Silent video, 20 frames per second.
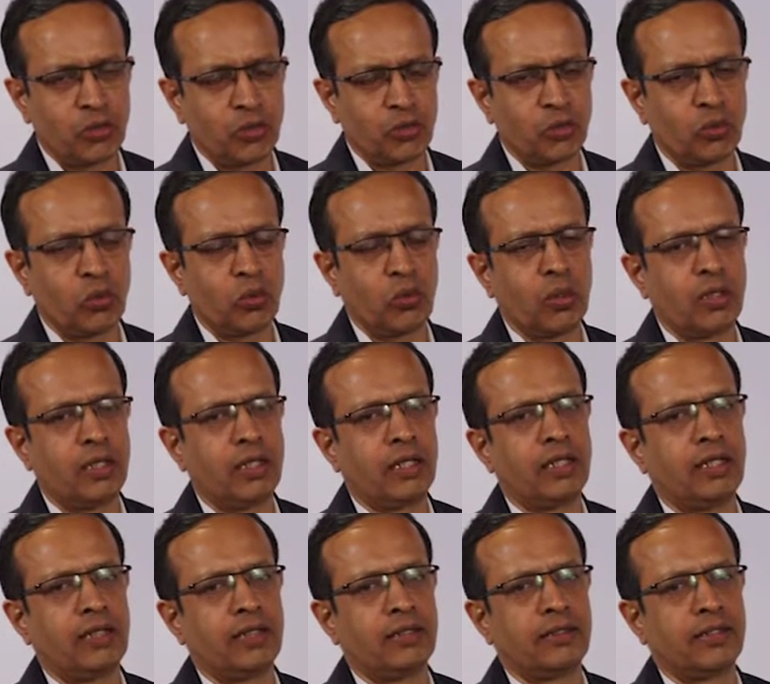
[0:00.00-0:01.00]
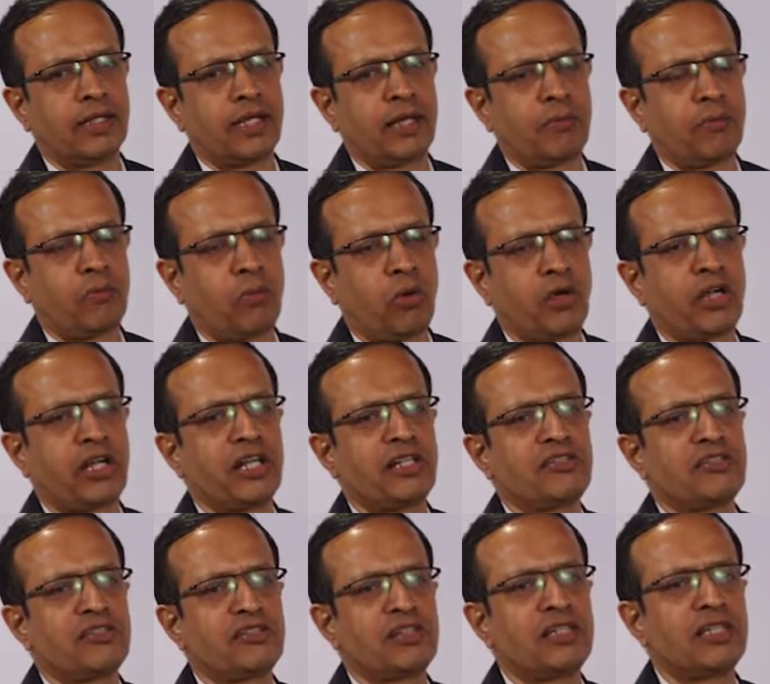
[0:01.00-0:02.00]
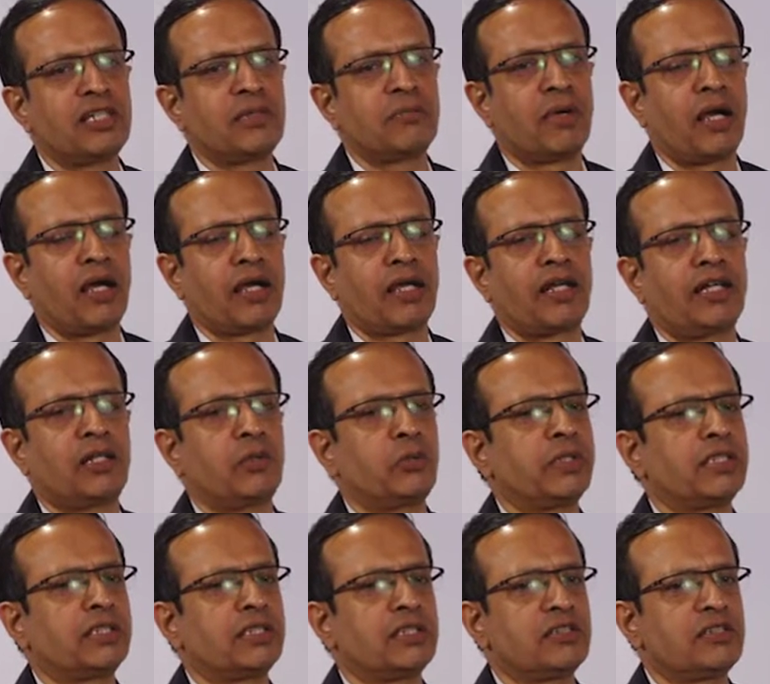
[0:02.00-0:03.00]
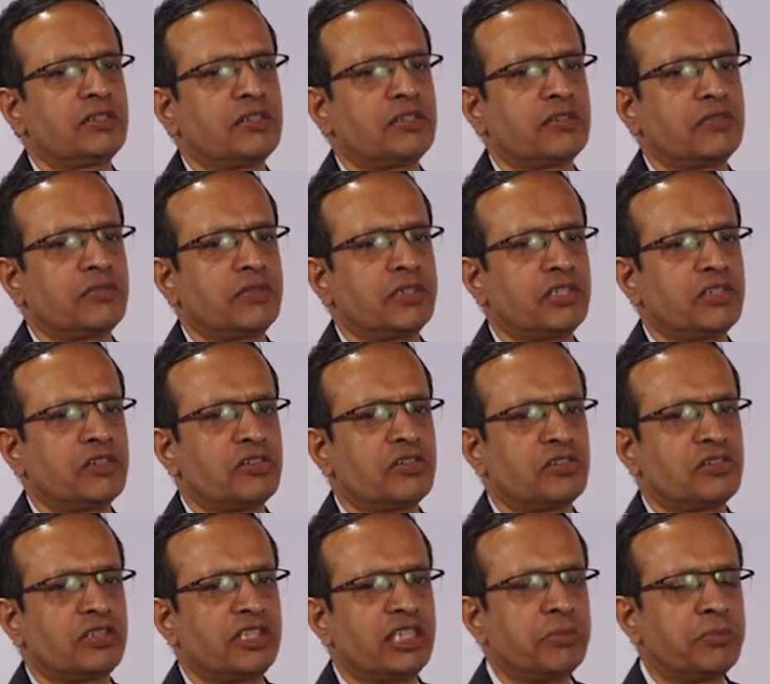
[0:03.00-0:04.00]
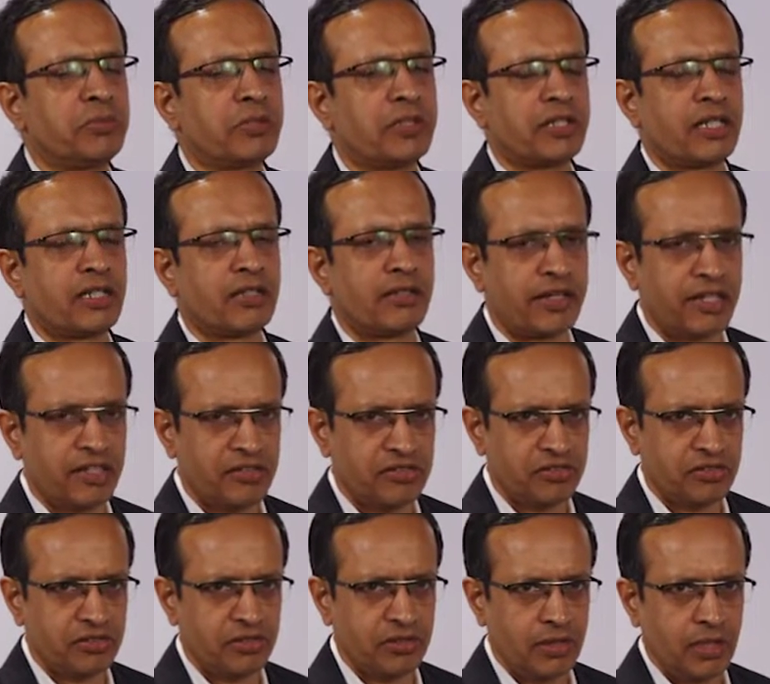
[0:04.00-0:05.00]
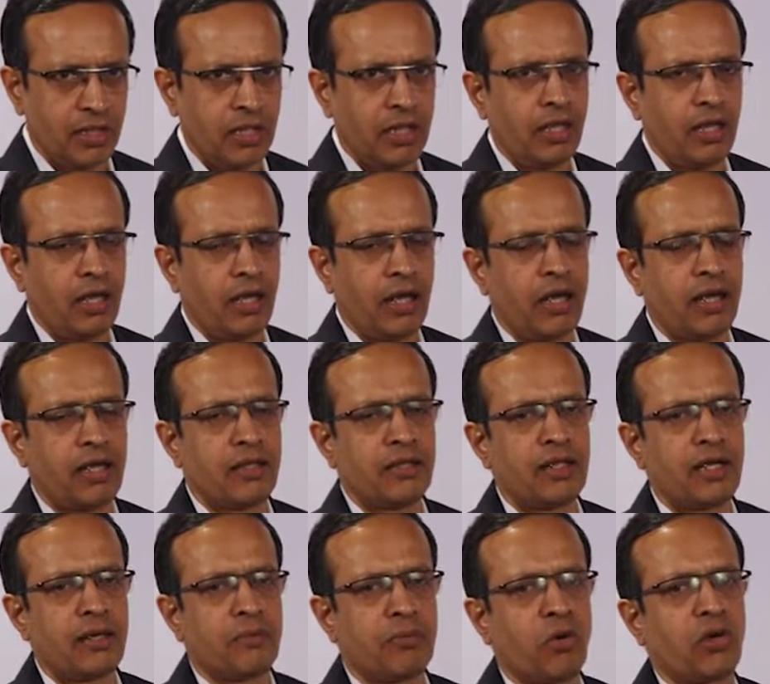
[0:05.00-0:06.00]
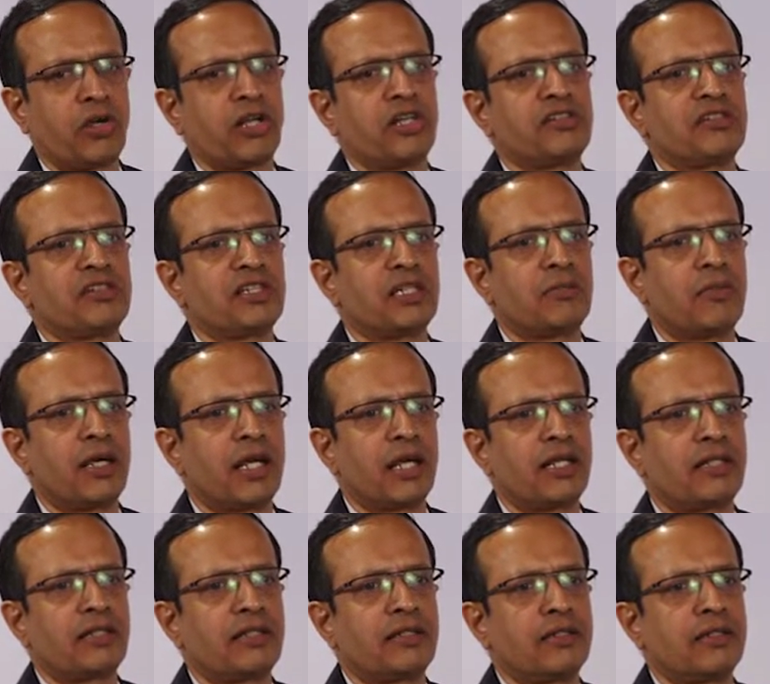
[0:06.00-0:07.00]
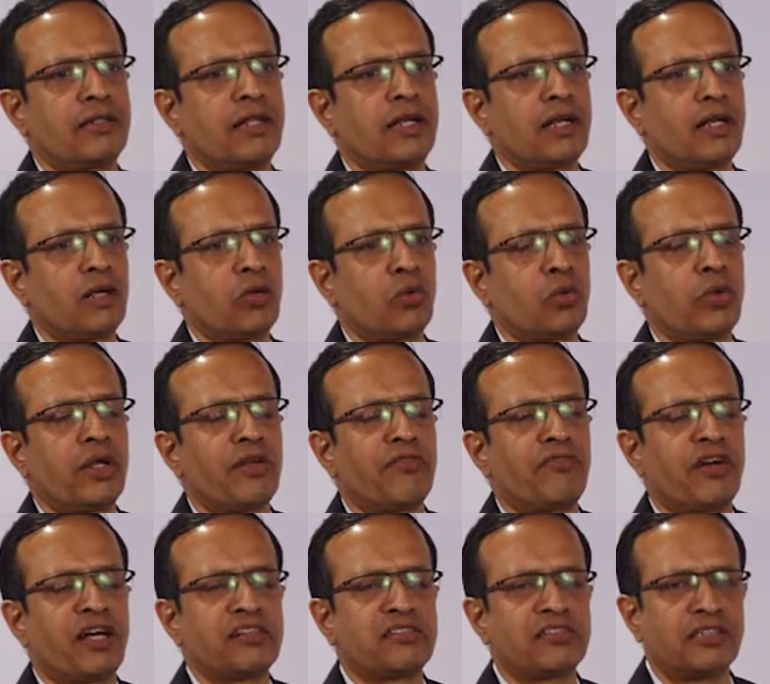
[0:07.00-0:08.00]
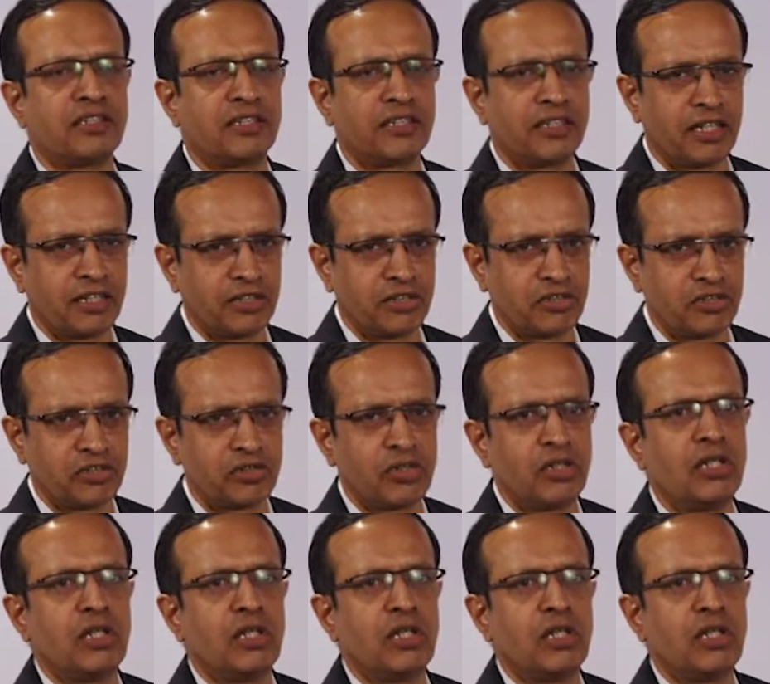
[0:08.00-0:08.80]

So there are pockets in the market which is which is cheaper than the rest, and there are pockets in the market that are growing faster than the others.